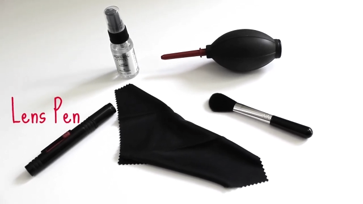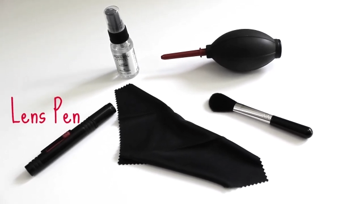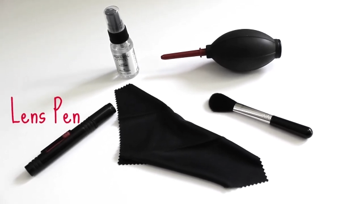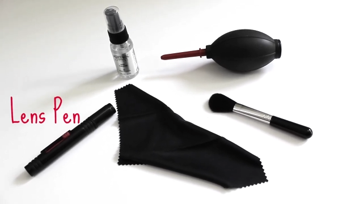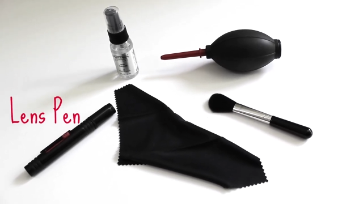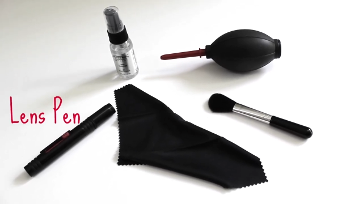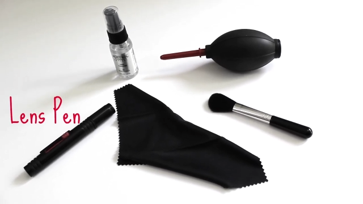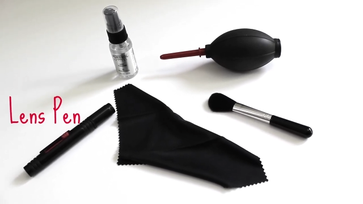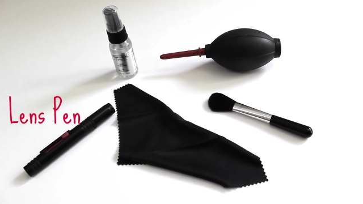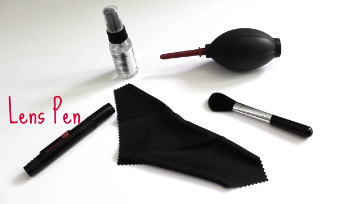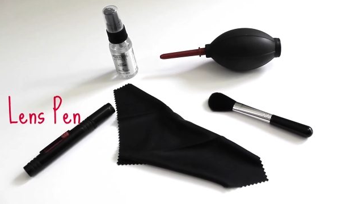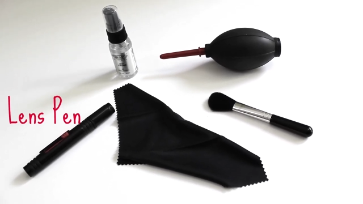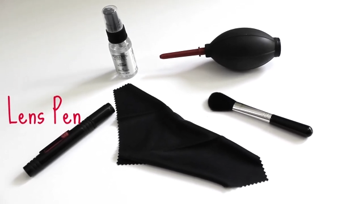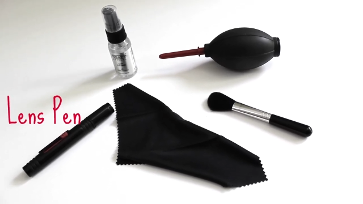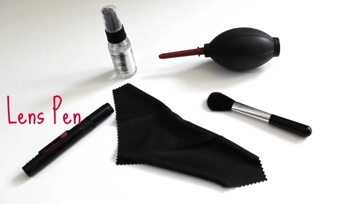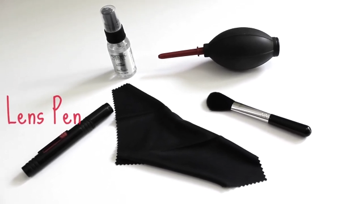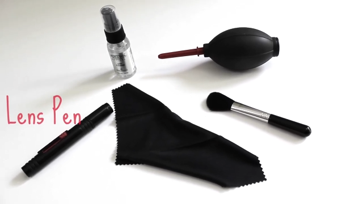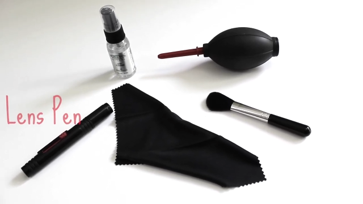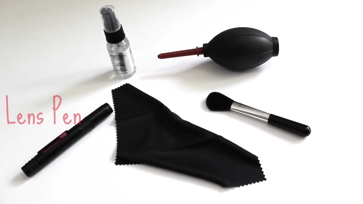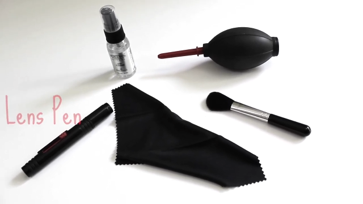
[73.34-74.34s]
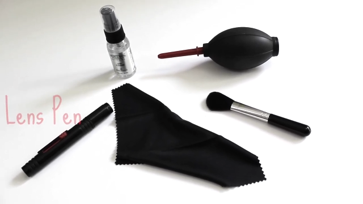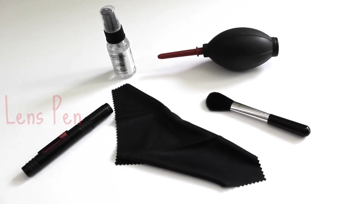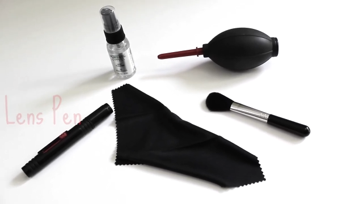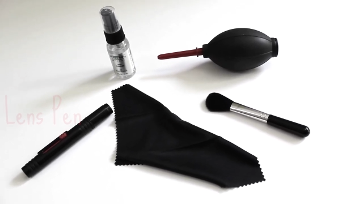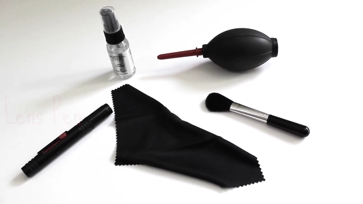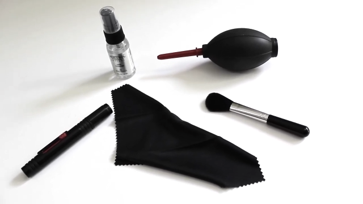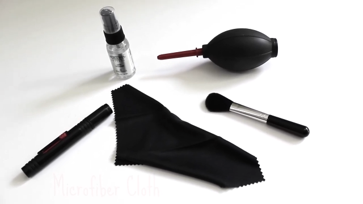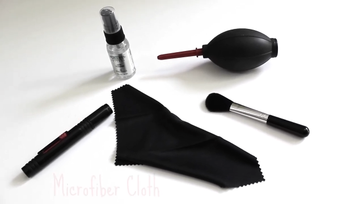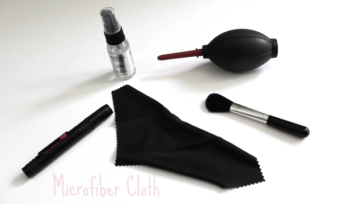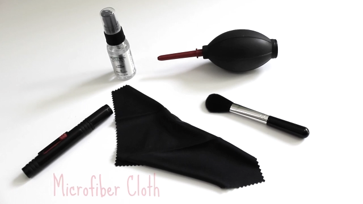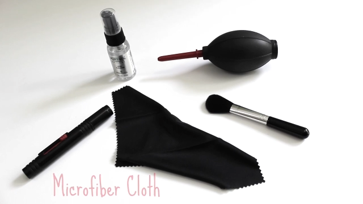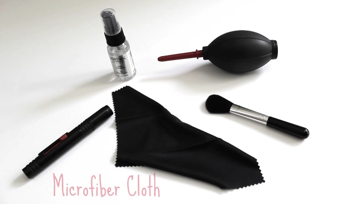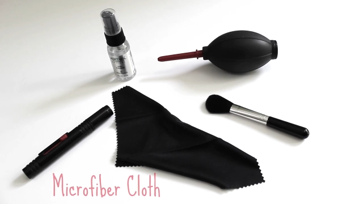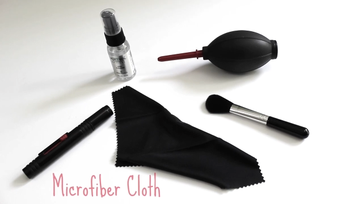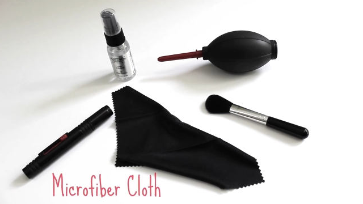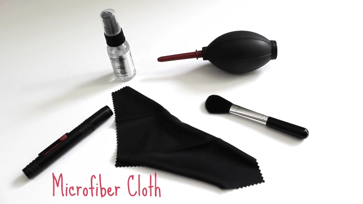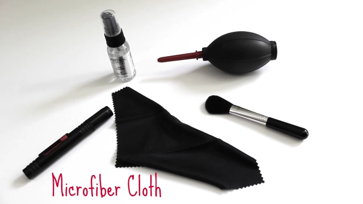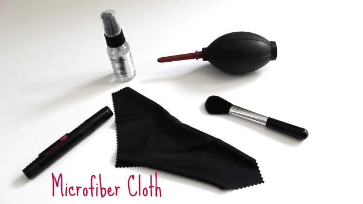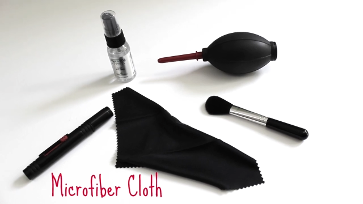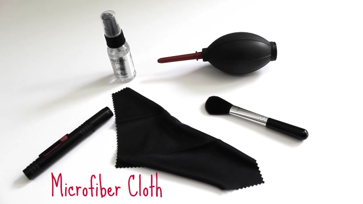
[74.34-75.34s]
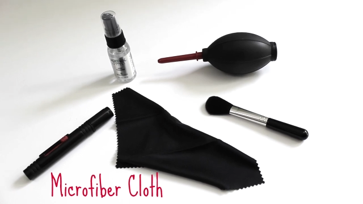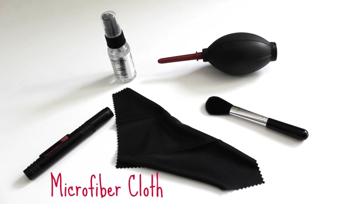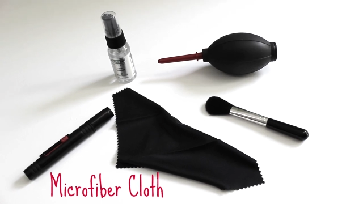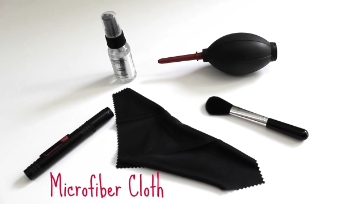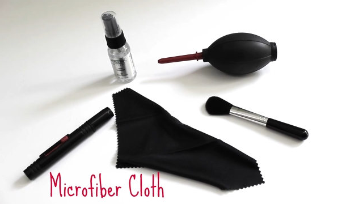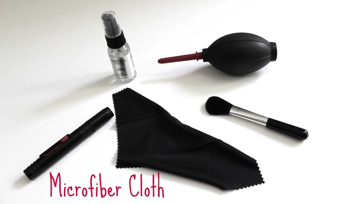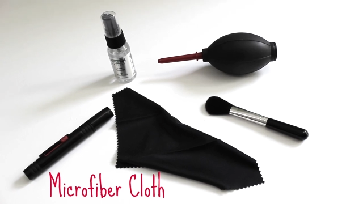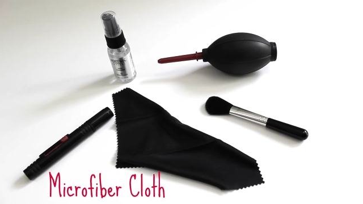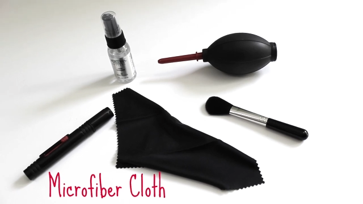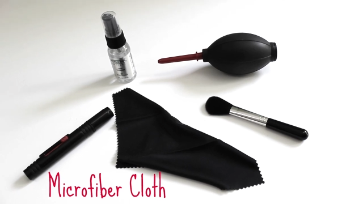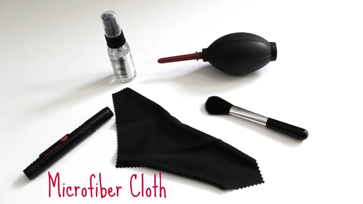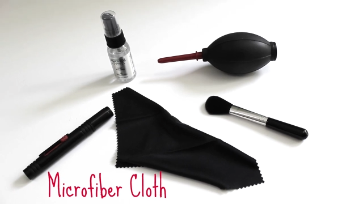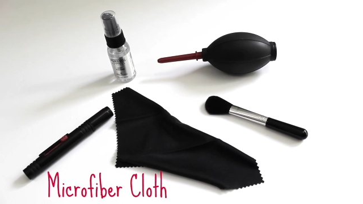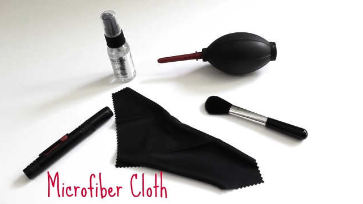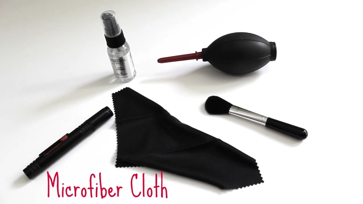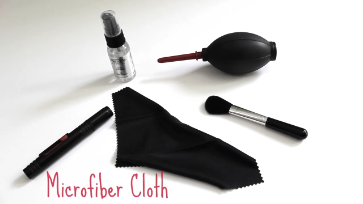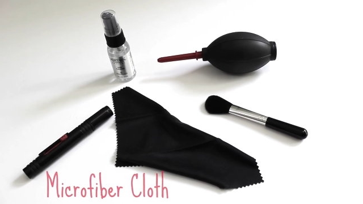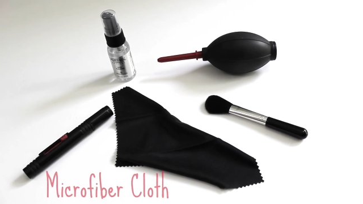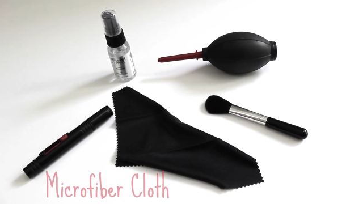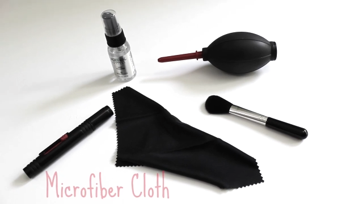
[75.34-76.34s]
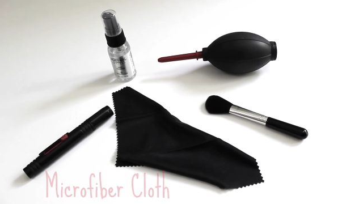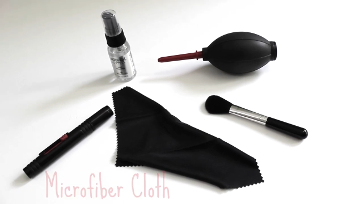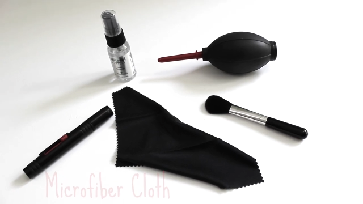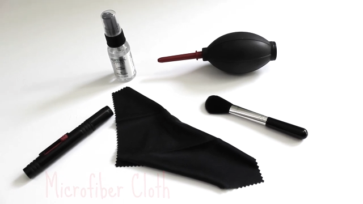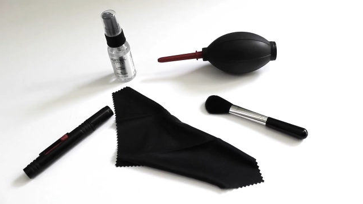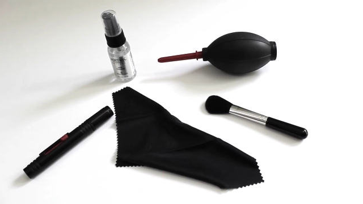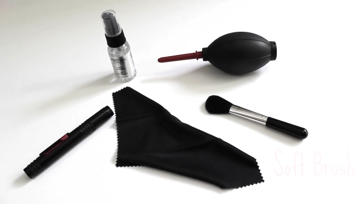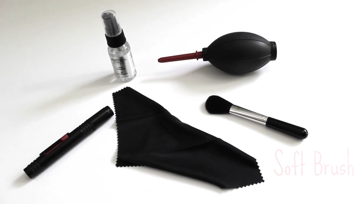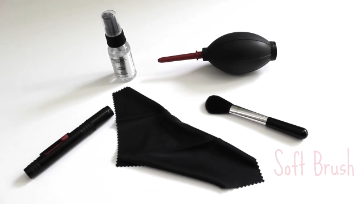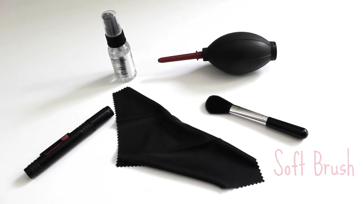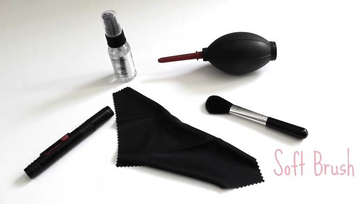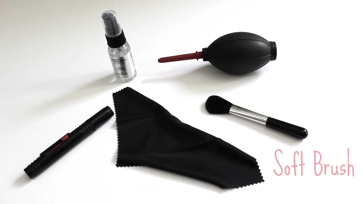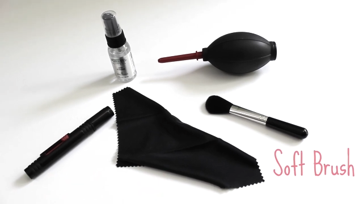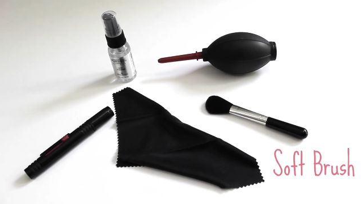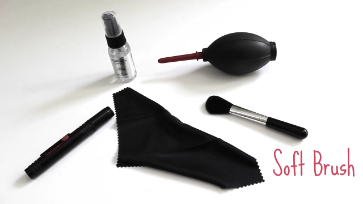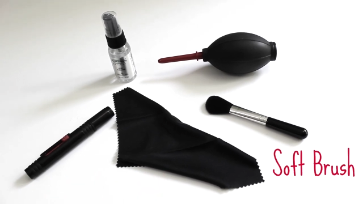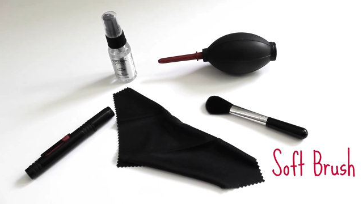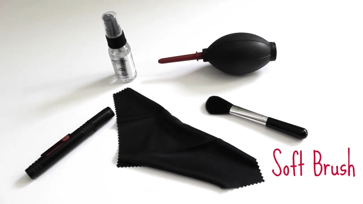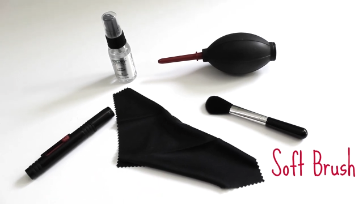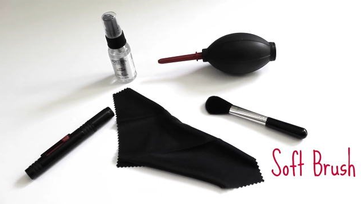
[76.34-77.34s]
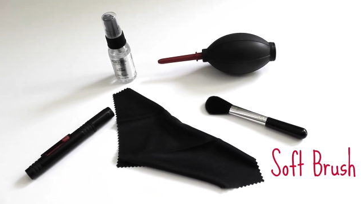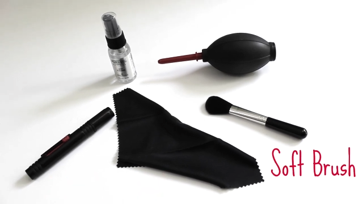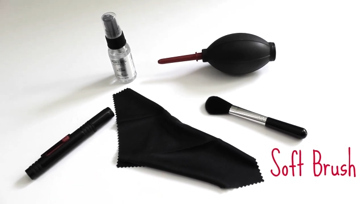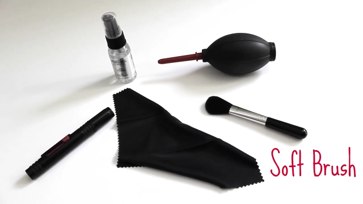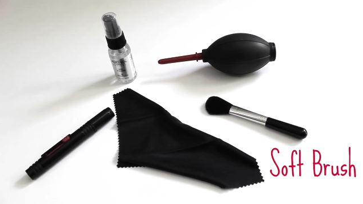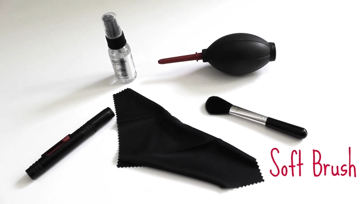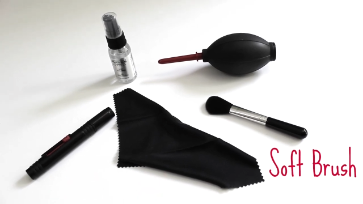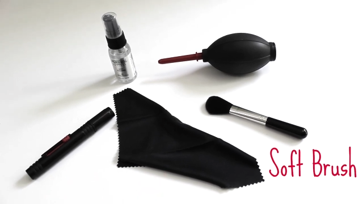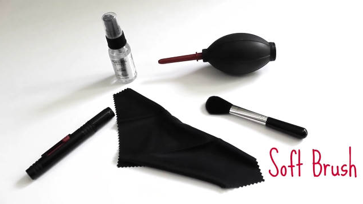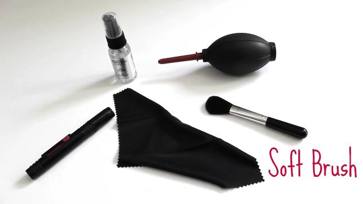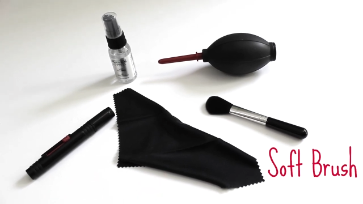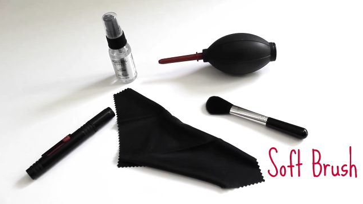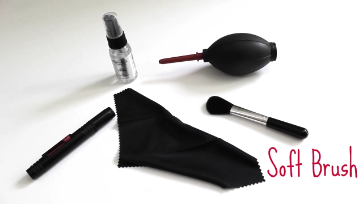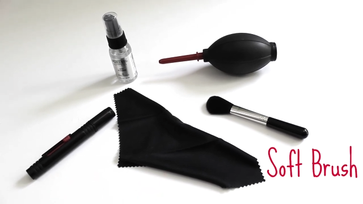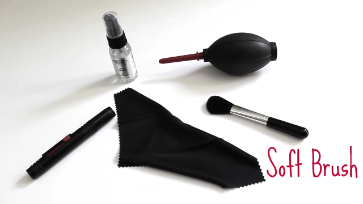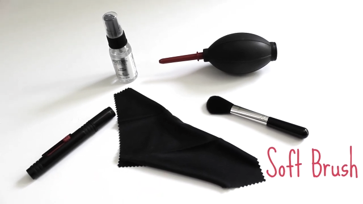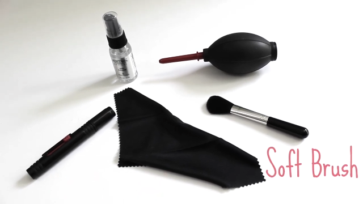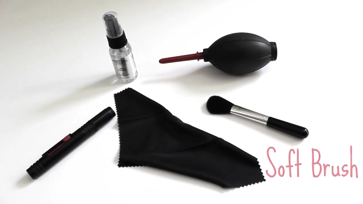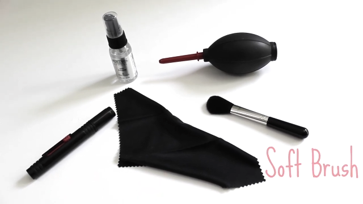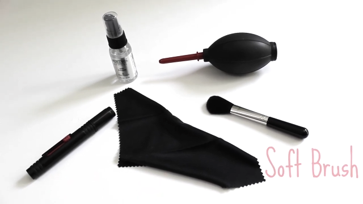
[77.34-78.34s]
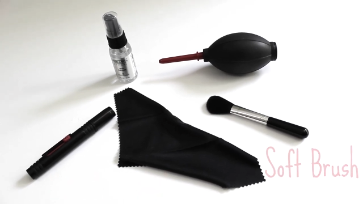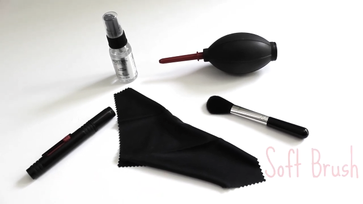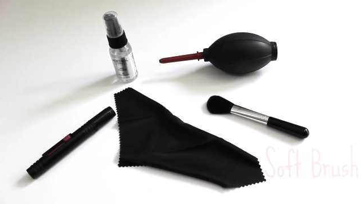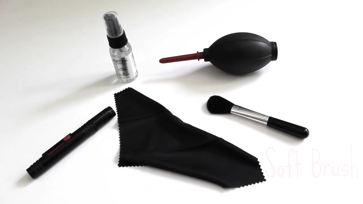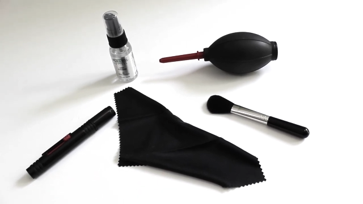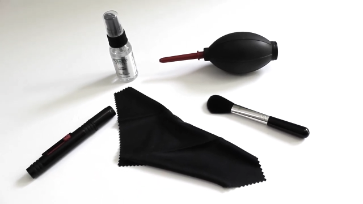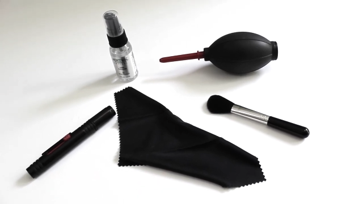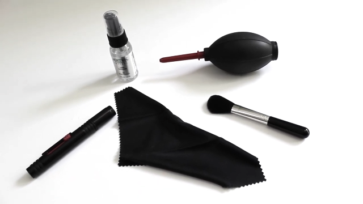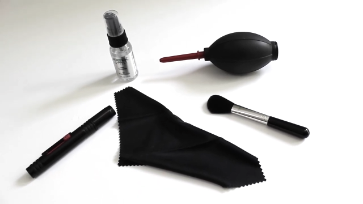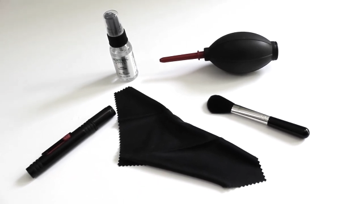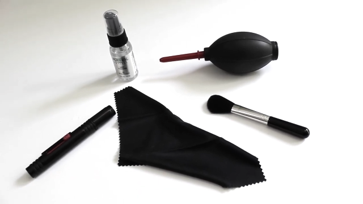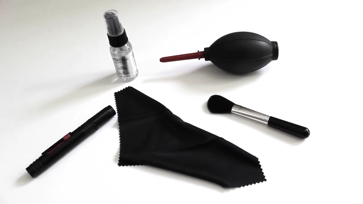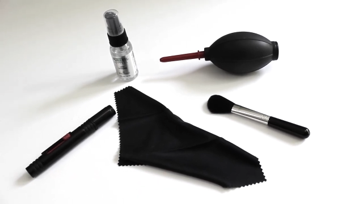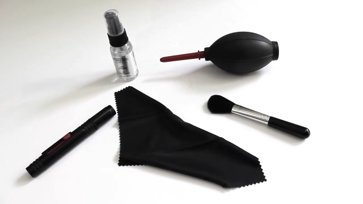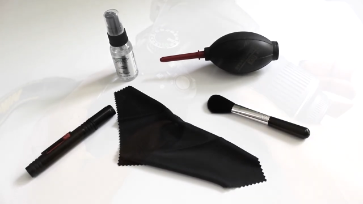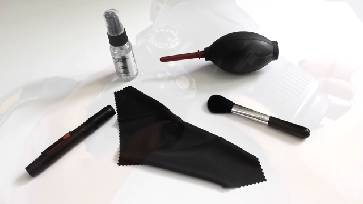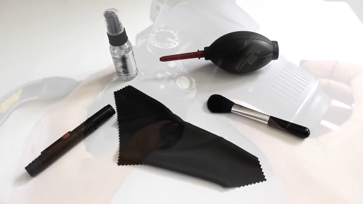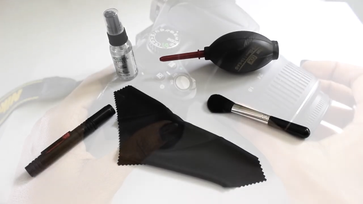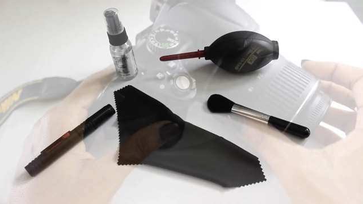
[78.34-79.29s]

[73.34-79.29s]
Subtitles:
Nobody's mouth can be seen.